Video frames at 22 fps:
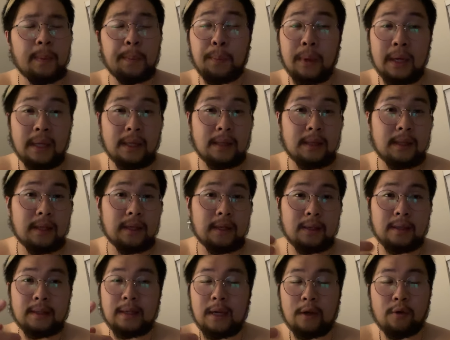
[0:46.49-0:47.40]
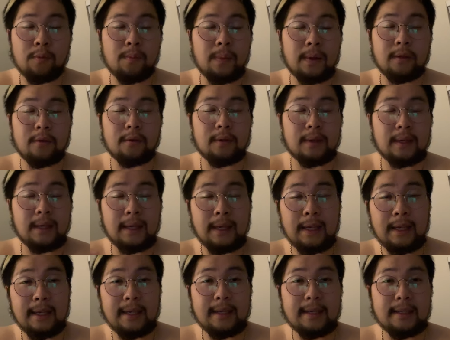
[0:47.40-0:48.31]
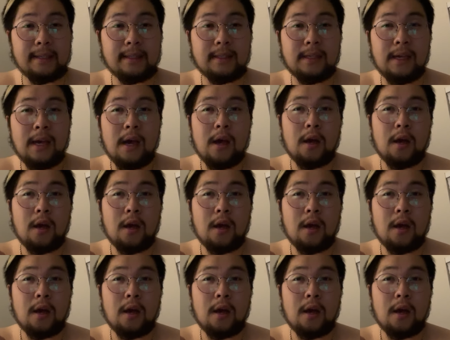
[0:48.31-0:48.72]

beat the Sacramento Kings